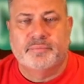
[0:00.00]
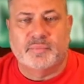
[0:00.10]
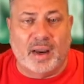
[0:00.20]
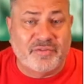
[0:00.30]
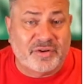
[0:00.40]

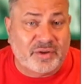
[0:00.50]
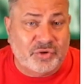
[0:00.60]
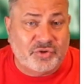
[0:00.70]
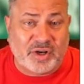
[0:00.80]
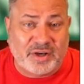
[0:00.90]
Obviously, if
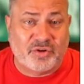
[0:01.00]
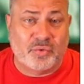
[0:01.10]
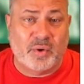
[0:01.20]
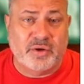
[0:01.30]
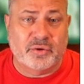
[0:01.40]
you change the
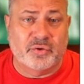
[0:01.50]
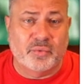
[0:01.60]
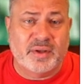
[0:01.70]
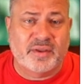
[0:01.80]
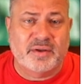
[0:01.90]
way you're
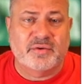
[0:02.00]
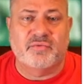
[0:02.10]
doing things,